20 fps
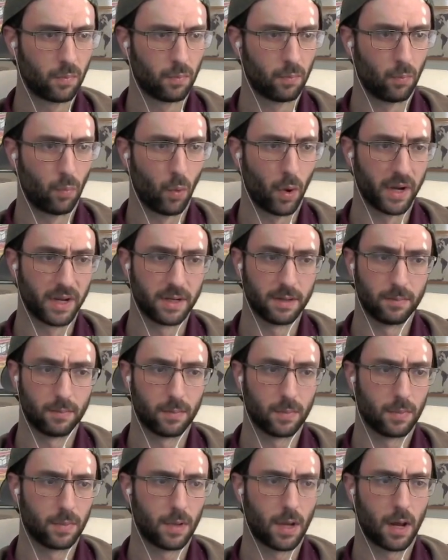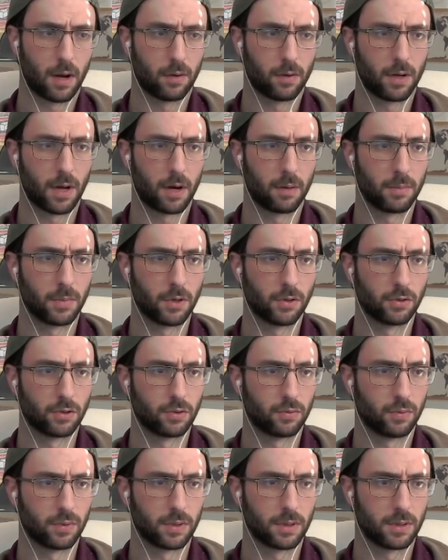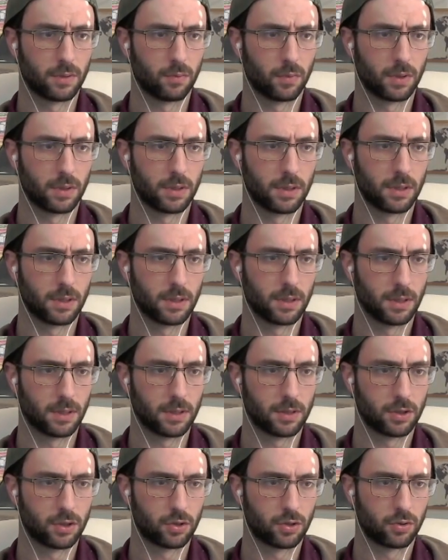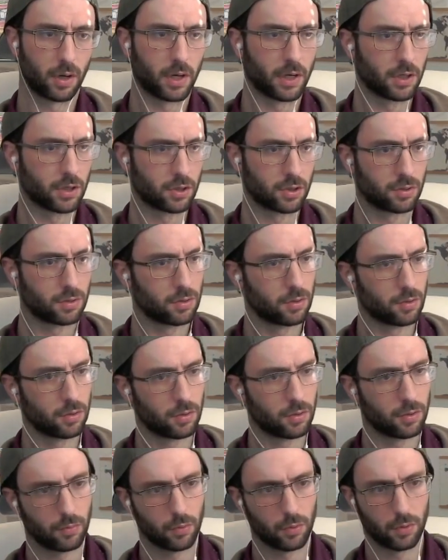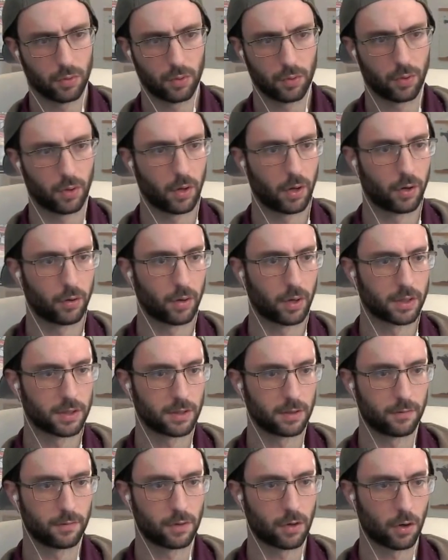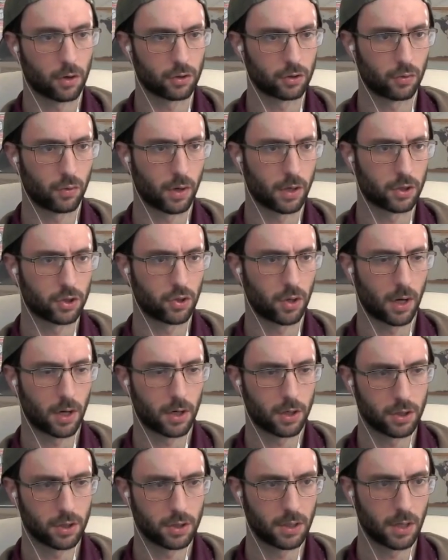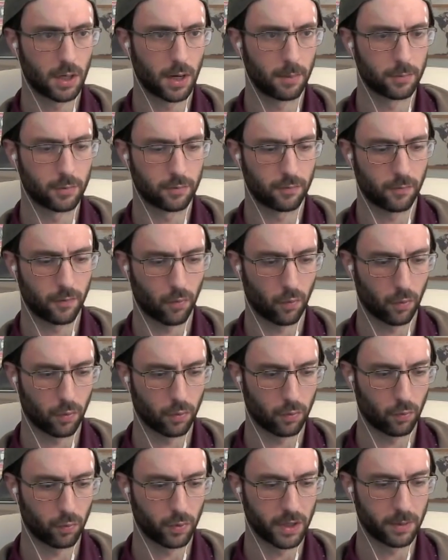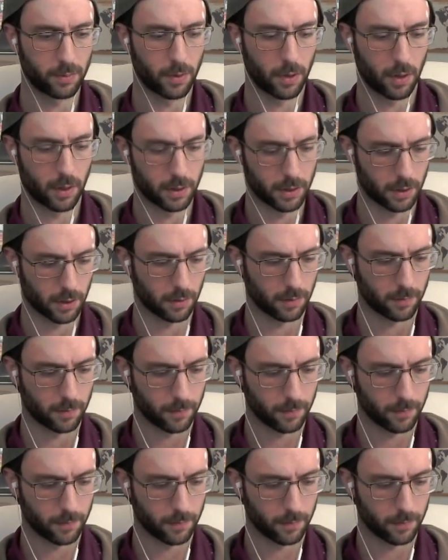white not amused with the strange, aggressive, dark squared strategy, comes for the weak pawn here.